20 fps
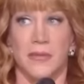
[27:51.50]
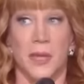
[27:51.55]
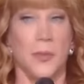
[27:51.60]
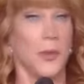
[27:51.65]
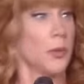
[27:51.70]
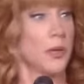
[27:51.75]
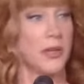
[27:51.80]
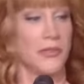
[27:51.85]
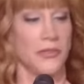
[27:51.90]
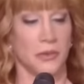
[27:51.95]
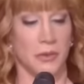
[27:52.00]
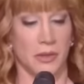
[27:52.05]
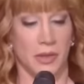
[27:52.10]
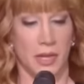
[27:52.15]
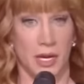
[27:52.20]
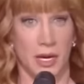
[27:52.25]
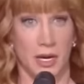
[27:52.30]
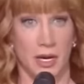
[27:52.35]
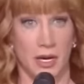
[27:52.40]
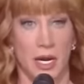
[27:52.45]
Maybe one of you
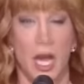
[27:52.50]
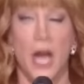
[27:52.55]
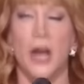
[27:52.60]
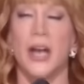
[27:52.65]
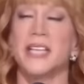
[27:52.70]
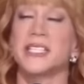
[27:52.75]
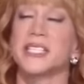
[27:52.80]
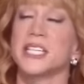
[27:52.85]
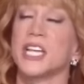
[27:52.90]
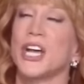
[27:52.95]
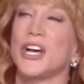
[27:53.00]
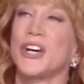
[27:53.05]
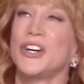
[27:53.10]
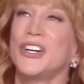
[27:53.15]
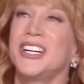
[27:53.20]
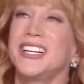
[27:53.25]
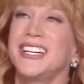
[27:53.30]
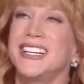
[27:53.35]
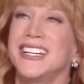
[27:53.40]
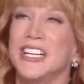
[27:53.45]
were there. All right, so
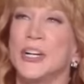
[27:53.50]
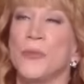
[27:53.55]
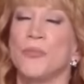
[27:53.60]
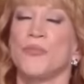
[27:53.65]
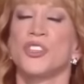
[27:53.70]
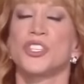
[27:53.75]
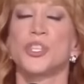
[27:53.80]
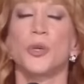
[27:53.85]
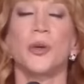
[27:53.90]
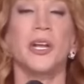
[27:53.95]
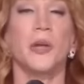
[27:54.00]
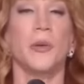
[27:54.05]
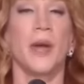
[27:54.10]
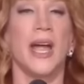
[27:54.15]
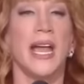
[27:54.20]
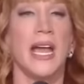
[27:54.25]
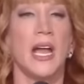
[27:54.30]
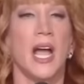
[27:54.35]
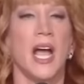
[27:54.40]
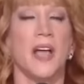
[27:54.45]
so
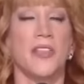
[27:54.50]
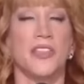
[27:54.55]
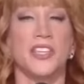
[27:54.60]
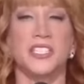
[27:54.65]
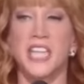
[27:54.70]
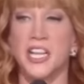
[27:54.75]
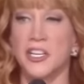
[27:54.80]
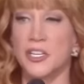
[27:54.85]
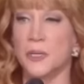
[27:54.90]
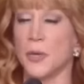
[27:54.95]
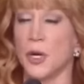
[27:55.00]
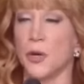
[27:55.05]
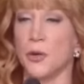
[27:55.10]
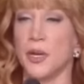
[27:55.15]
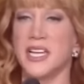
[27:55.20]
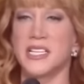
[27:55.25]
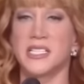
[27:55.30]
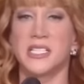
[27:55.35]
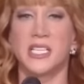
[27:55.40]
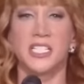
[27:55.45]
anyway, uh, the tender
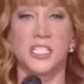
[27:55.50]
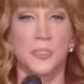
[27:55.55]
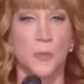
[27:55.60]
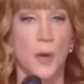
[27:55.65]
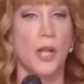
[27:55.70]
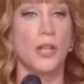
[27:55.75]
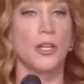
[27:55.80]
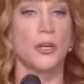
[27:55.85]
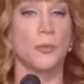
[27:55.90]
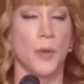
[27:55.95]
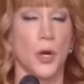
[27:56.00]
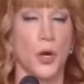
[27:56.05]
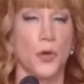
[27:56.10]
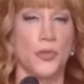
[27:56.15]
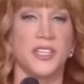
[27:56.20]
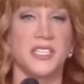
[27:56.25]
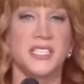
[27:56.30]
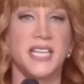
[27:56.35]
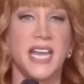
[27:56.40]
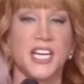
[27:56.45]
boat is the smaller
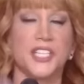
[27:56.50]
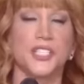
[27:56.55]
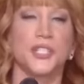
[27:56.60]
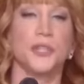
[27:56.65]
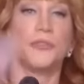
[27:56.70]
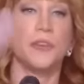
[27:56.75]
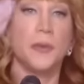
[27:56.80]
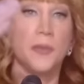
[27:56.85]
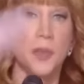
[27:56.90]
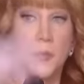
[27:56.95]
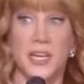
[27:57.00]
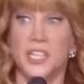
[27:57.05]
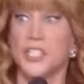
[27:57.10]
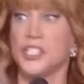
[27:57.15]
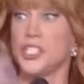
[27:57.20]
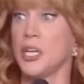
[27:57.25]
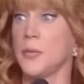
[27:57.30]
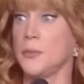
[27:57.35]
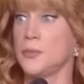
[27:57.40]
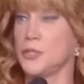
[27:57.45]
boat that takes you from the
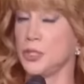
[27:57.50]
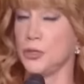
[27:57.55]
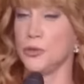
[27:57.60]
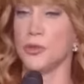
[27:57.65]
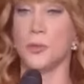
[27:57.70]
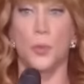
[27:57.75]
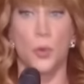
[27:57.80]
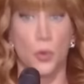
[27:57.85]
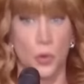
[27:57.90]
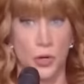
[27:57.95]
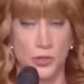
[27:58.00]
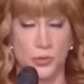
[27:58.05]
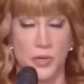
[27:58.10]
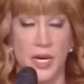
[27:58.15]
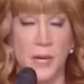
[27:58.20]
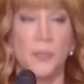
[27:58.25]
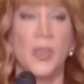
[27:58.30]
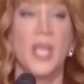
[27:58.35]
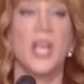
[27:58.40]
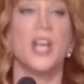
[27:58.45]
big ship to the
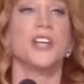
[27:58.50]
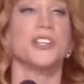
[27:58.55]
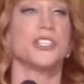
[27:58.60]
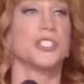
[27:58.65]
port, right?